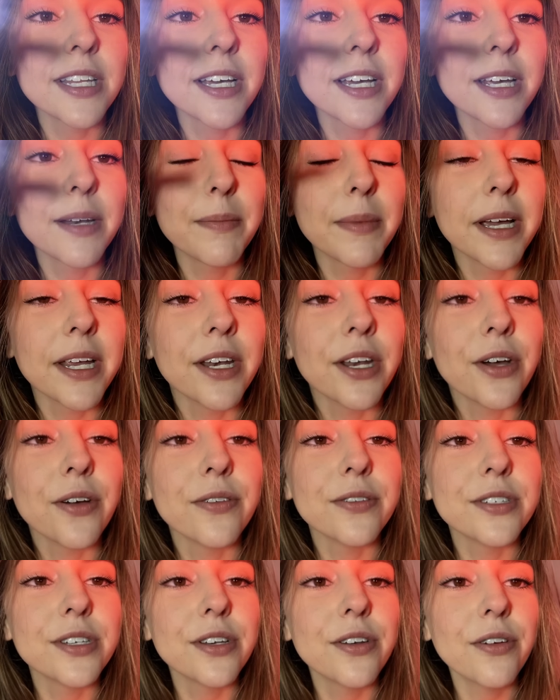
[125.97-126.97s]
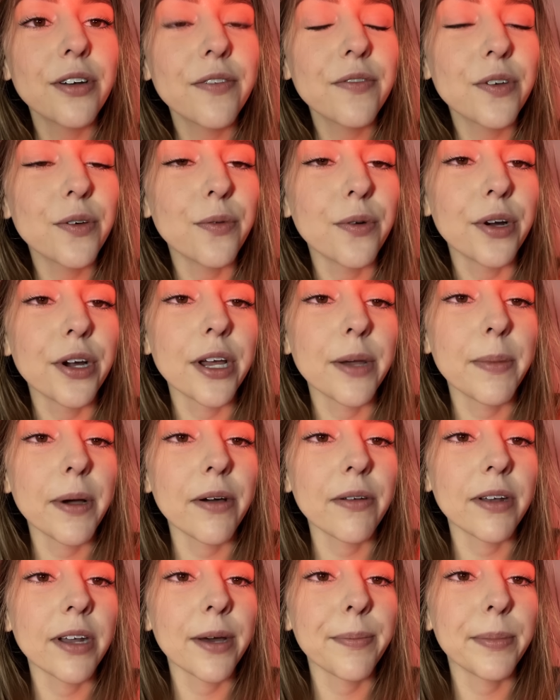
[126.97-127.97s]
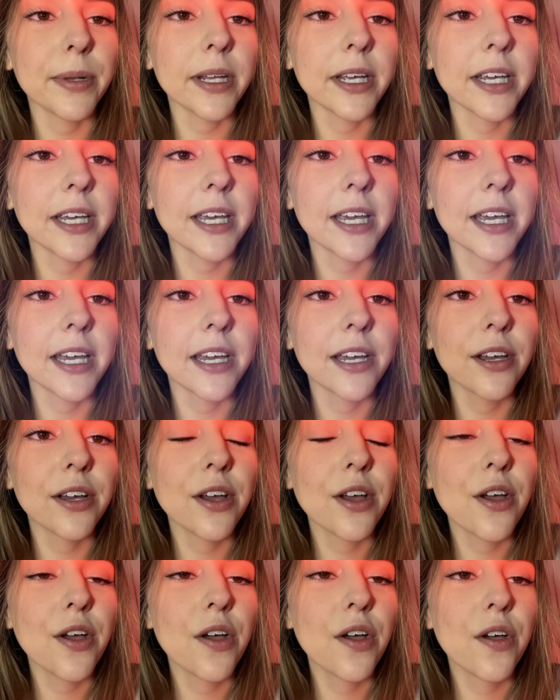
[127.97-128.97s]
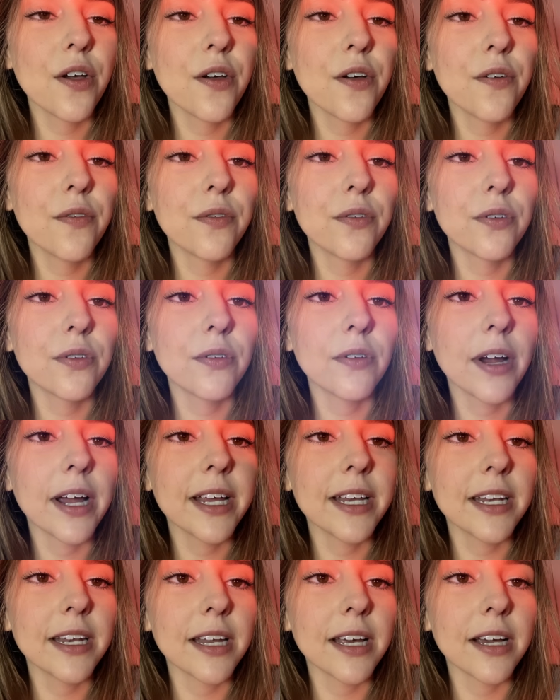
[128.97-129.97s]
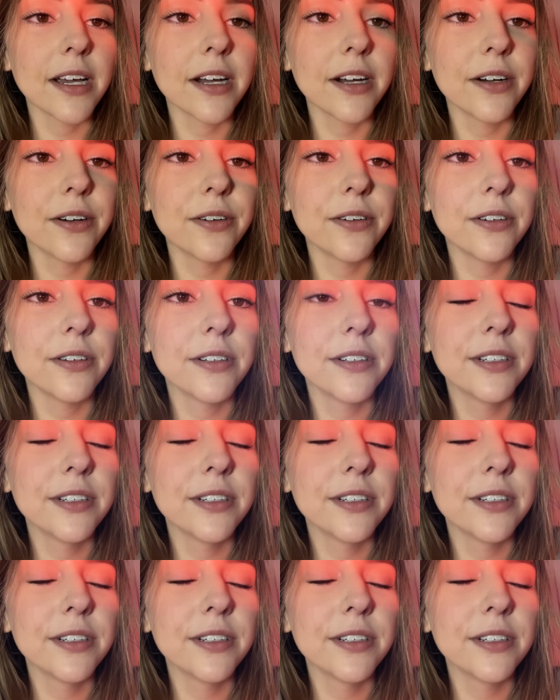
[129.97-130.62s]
at my nose, You don't have to worry about not blinking for right now.